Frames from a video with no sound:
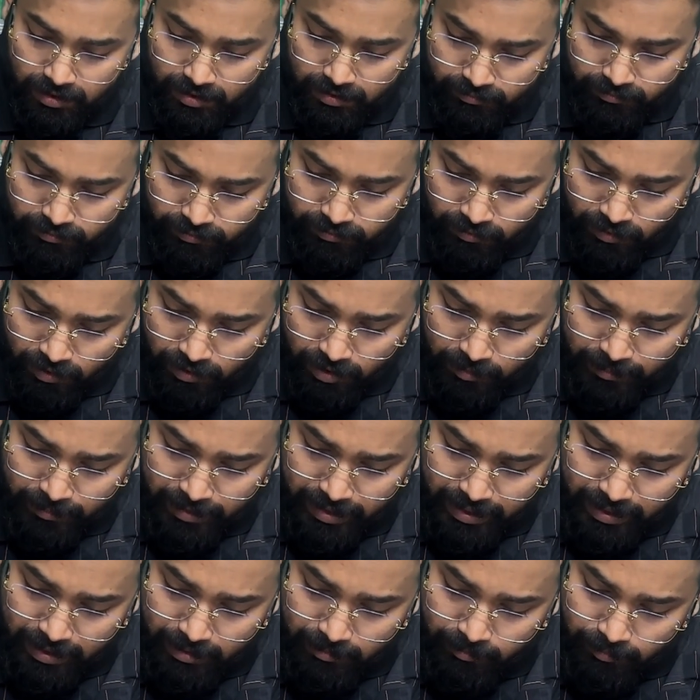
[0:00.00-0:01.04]
form a
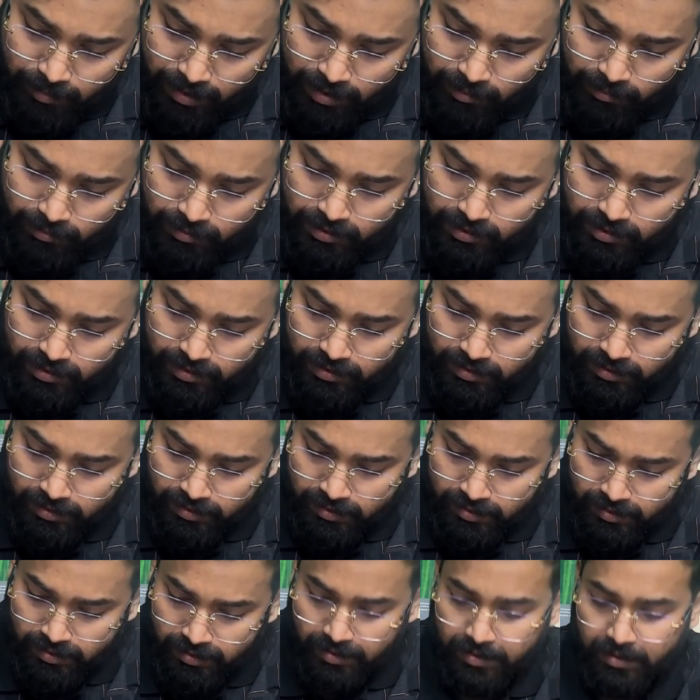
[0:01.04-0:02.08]
compound.
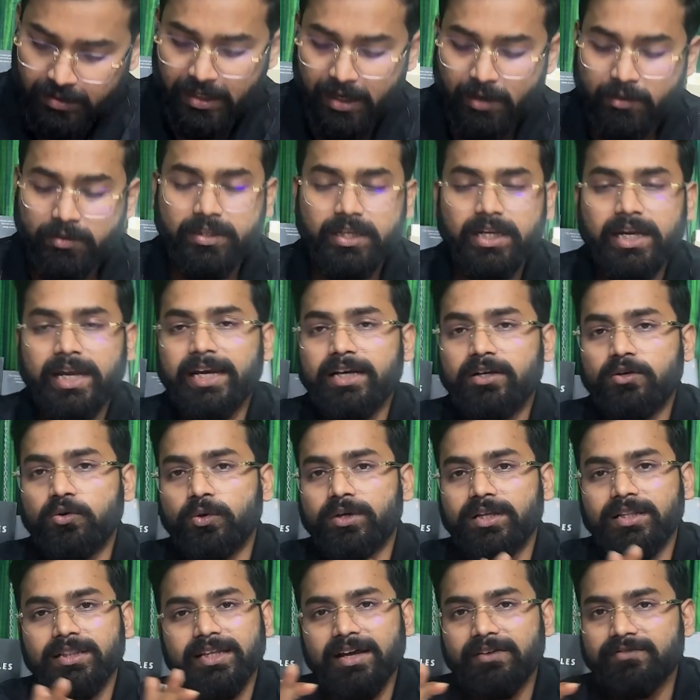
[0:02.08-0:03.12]
Now they, in
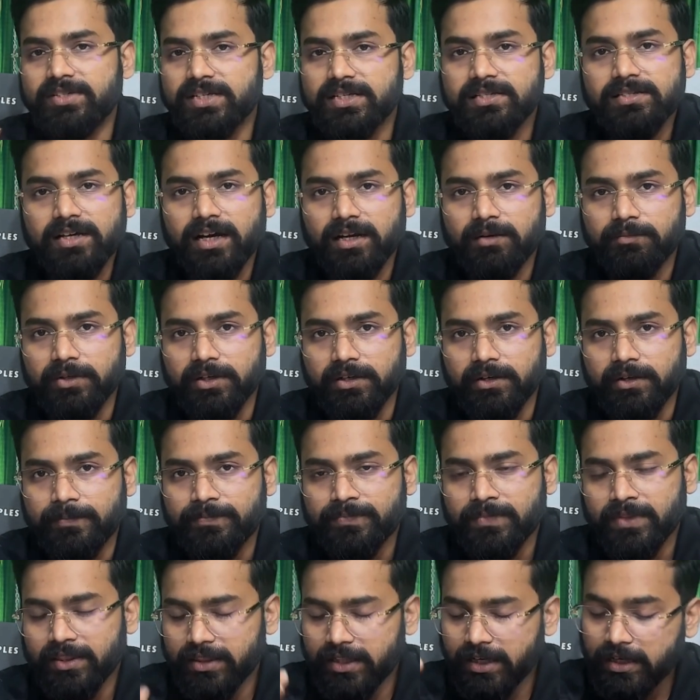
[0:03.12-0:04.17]
total, they have 6 carbon.
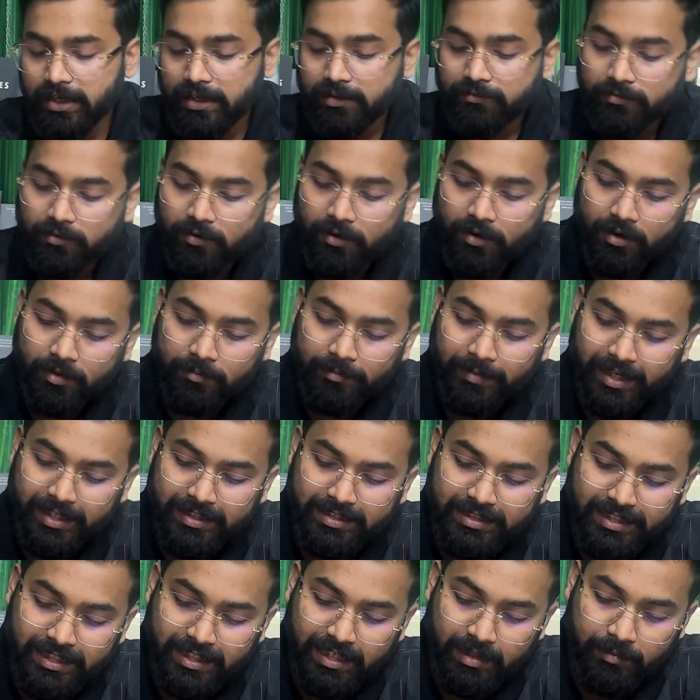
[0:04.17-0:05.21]
They form a
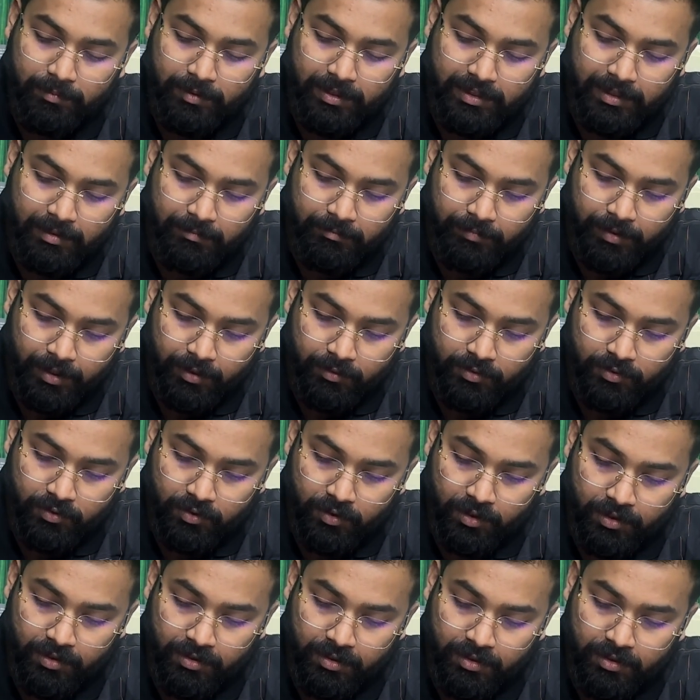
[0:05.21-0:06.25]
3 carbon compound
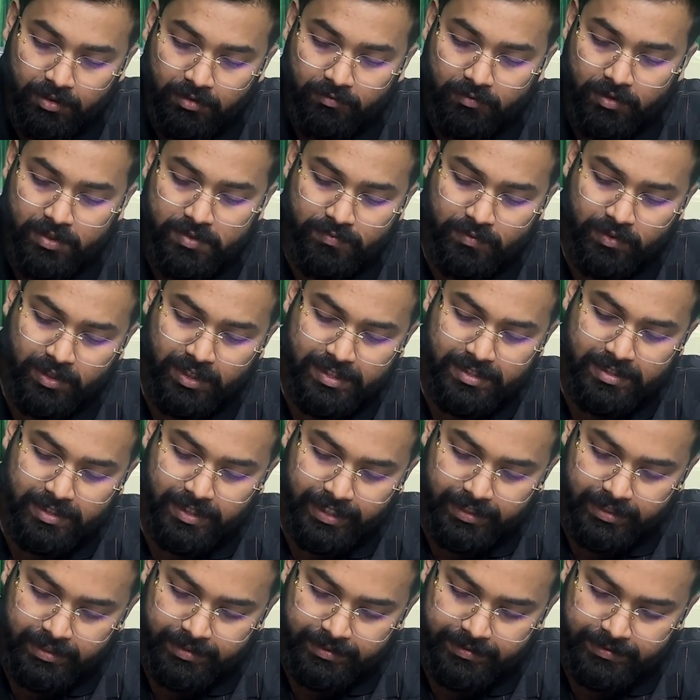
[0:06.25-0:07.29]
called
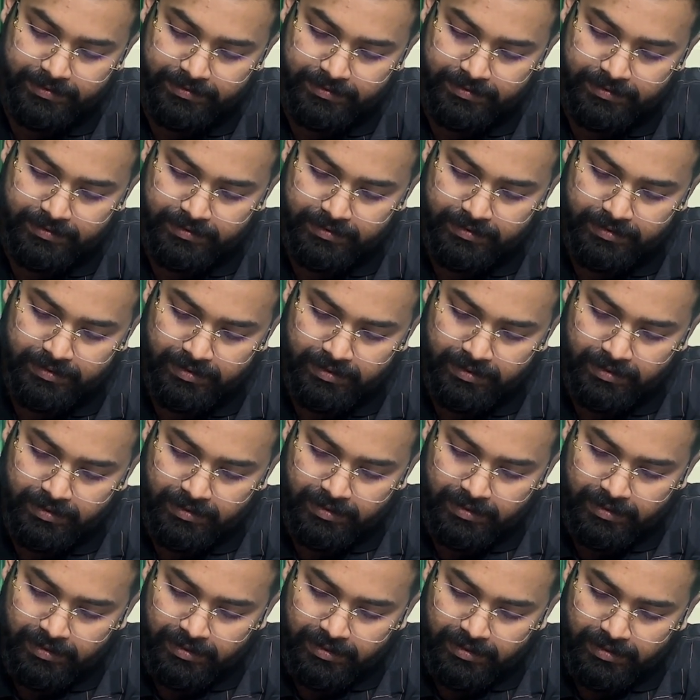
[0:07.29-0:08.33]
phosphoglycerate.
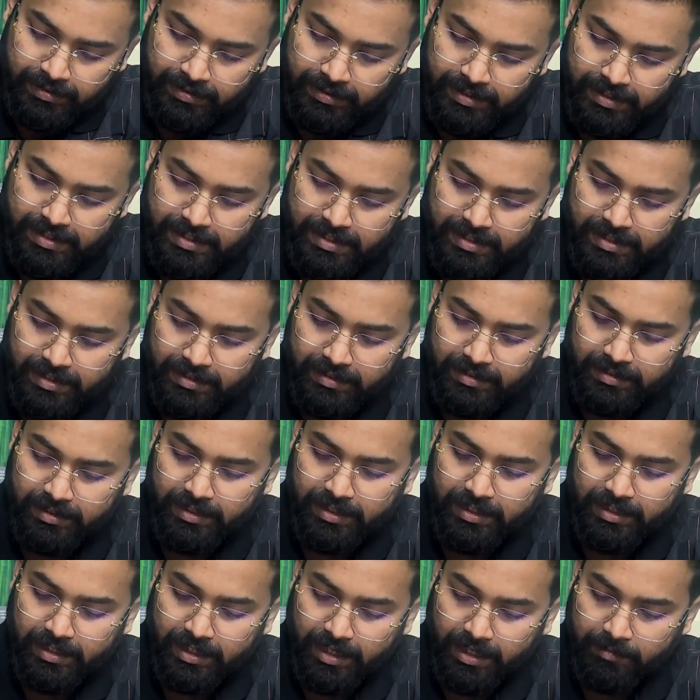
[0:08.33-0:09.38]
This
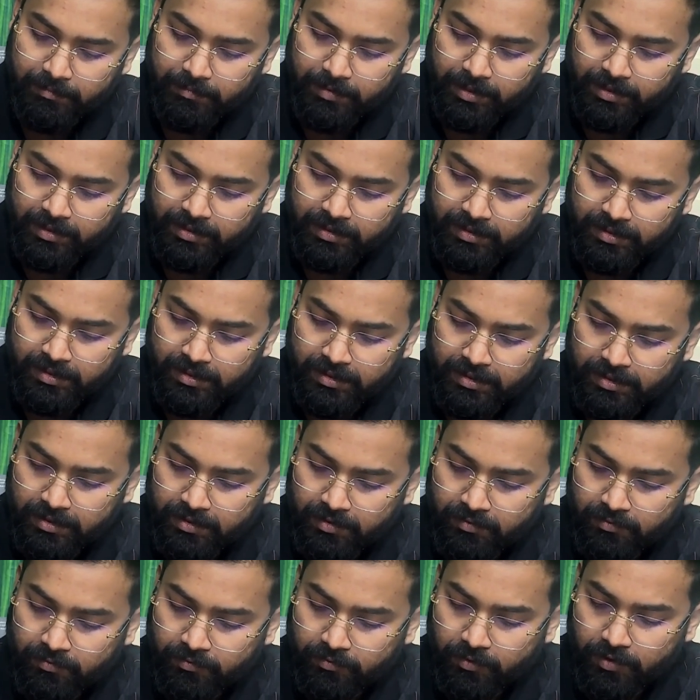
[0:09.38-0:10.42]
3 carbon
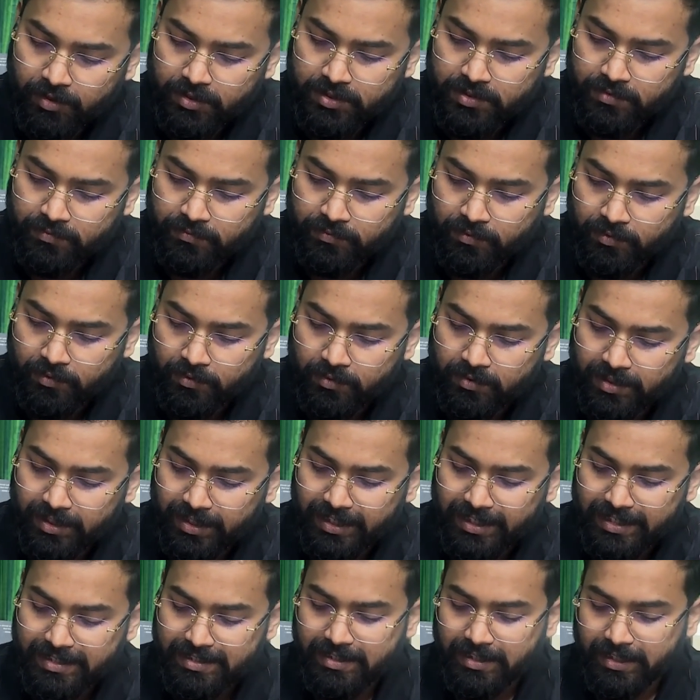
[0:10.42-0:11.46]

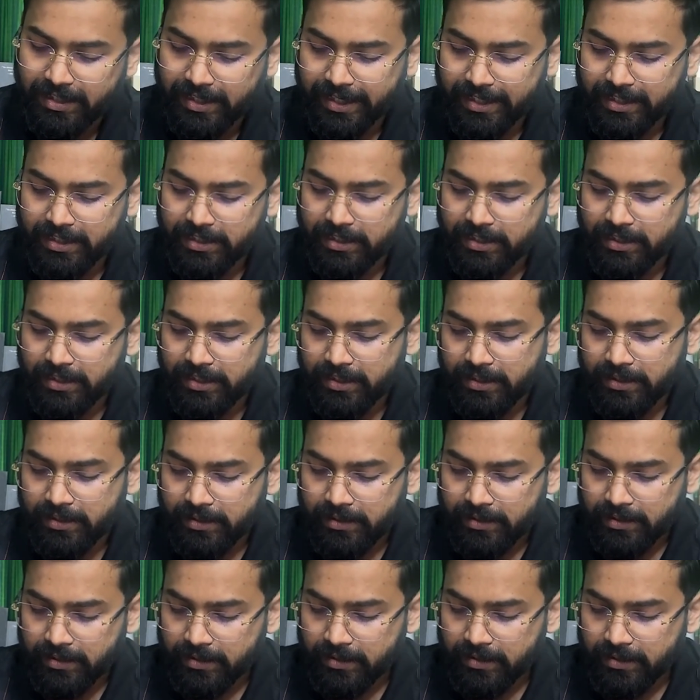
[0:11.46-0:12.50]
phosphoglycerate
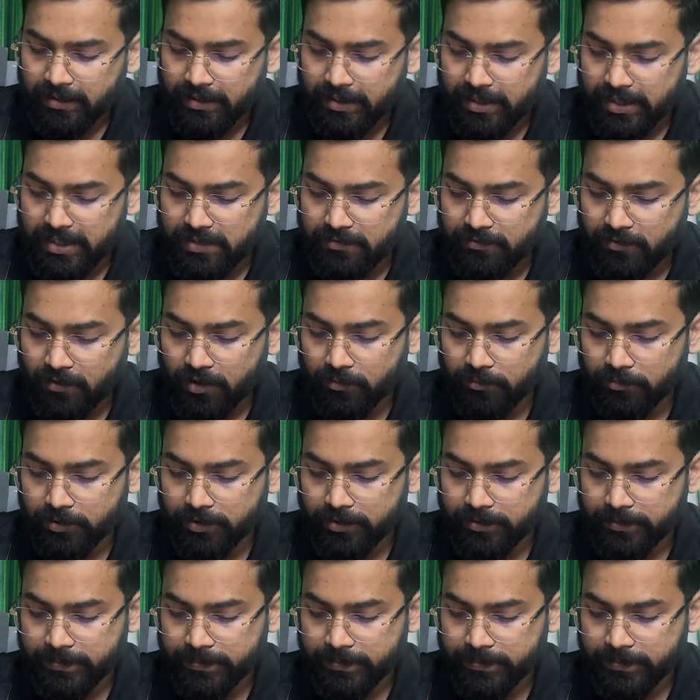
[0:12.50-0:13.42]
is formed.